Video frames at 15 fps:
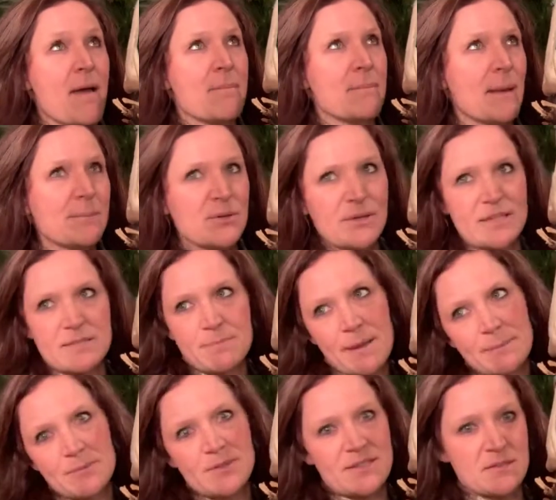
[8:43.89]
memories,
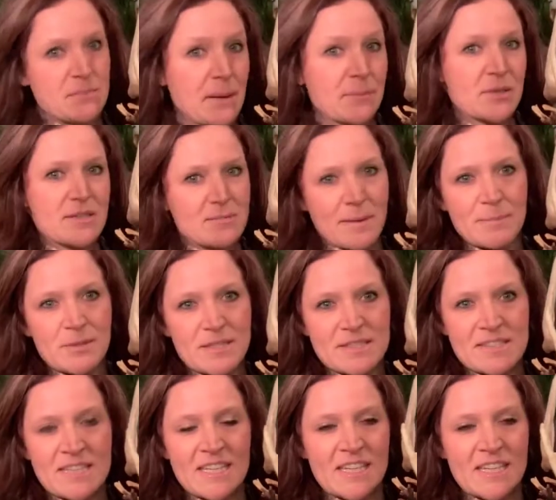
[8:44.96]
memories, memories, memories